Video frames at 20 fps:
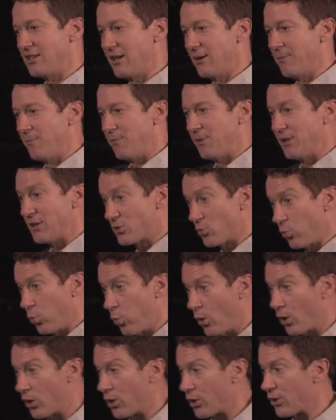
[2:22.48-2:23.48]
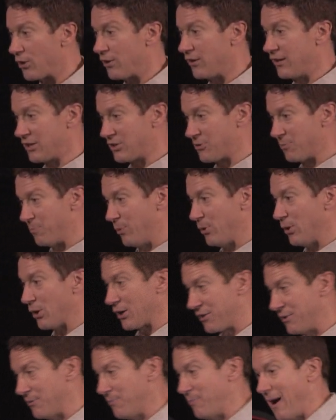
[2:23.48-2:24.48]
um, this word, this
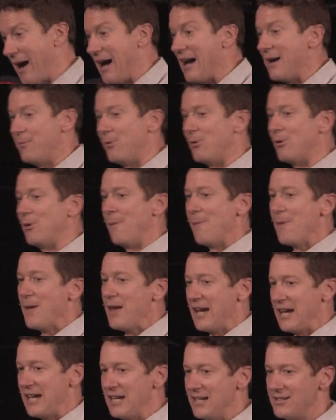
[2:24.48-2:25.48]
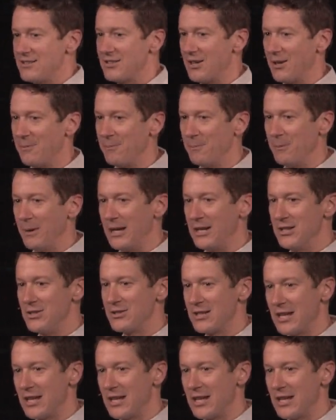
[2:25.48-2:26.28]
book, the Bible is, um, is,